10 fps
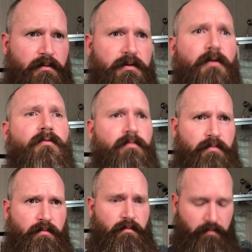so,
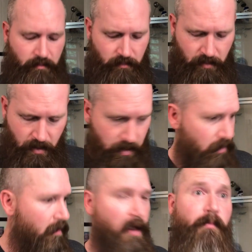
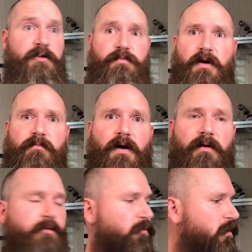how much beard
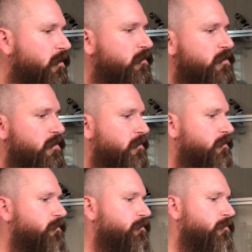balm do we use?
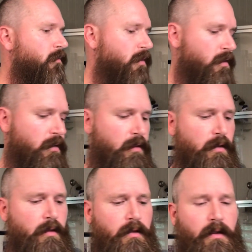
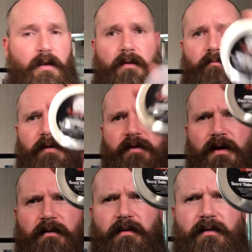And we've
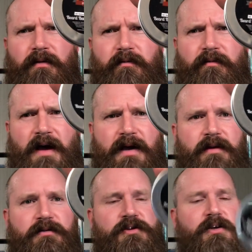got the
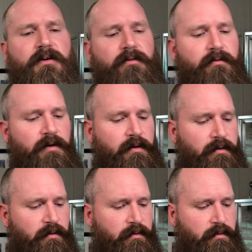Viking Shield.
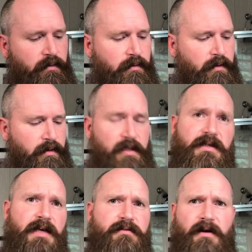
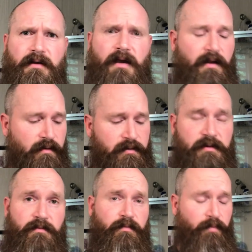These guys are out of Canada.
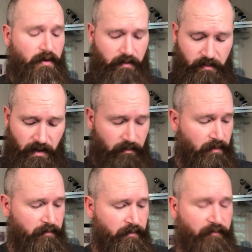It's pretty good, and I
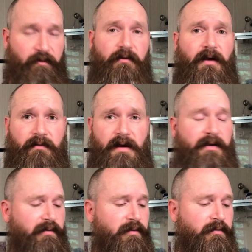love, if you get
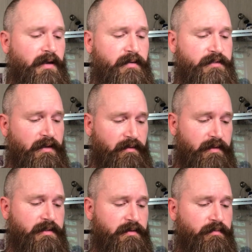like a good lime scent,
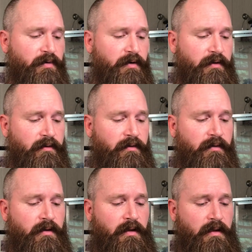this is pretty good.